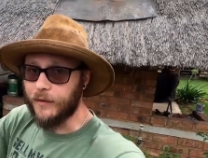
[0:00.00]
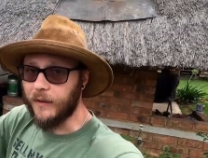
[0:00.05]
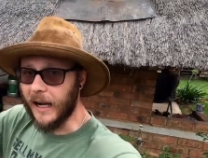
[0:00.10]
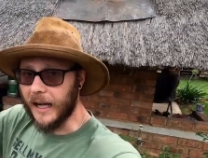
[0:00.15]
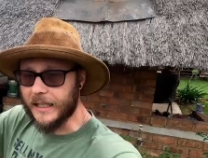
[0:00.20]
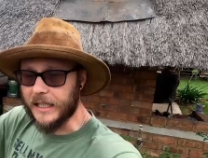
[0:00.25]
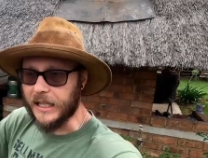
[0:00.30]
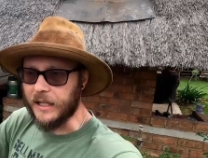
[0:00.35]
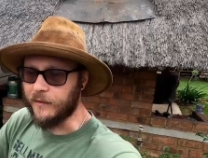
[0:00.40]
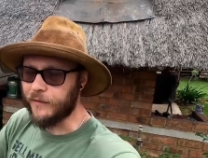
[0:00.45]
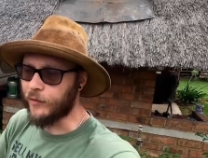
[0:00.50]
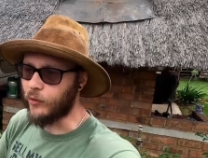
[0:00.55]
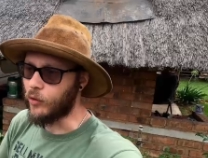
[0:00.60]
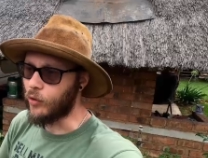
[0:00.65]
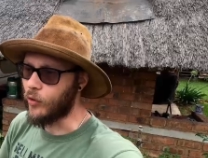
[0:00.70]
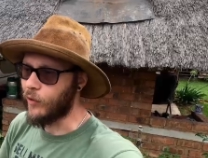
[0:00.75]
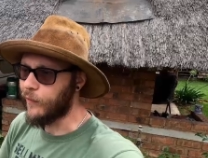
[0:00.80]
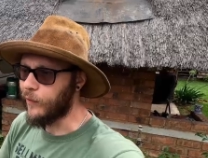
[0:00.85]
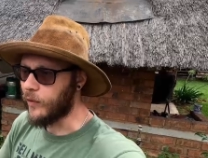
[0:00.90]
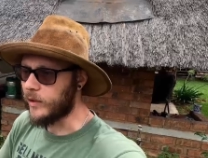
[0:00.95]
fighting
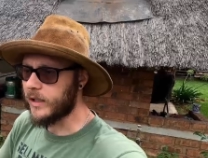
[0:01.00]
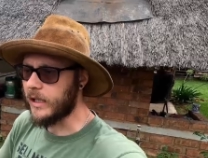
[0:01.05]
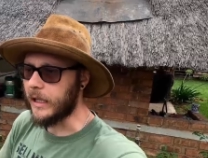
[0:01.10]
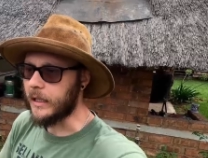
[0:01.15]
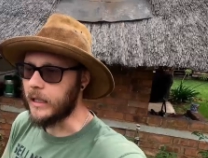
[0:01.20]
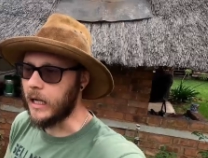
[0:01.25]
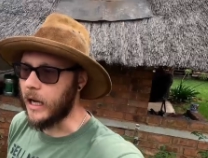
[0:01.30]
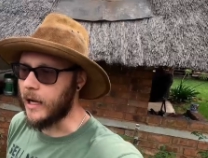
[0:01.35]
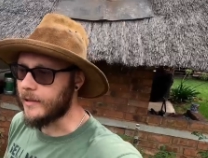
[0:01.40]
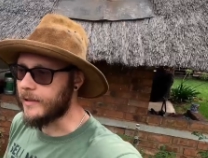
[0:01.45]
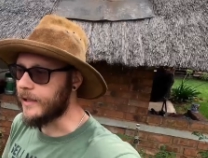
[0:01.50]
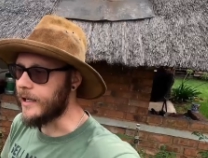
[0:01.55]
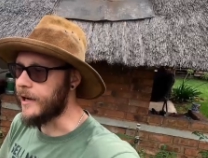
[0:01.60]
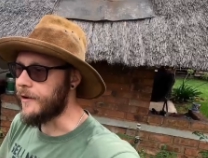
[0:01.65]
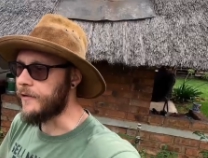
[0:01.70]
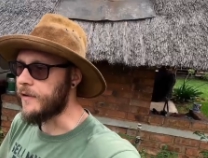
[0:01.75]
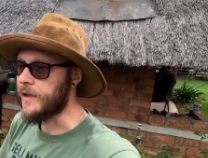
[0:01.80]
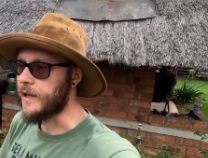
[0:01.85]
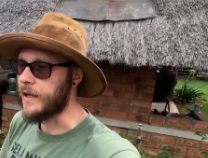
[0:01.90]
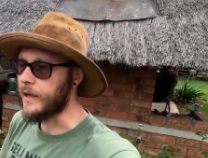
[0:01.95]
for sunlight
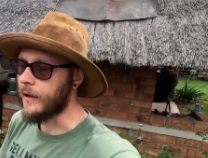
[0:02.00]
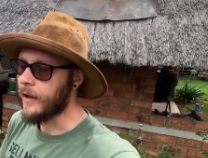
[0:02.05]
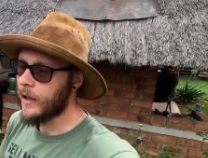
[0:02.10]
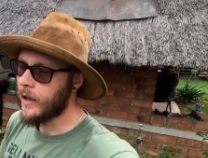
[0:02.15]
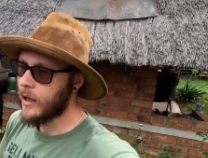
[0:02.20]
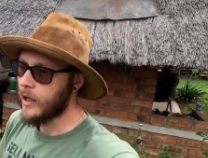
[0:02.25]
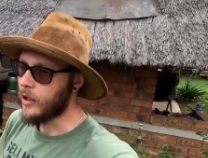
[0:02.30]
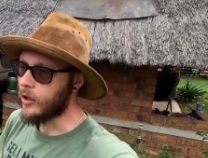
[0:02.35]
and everything.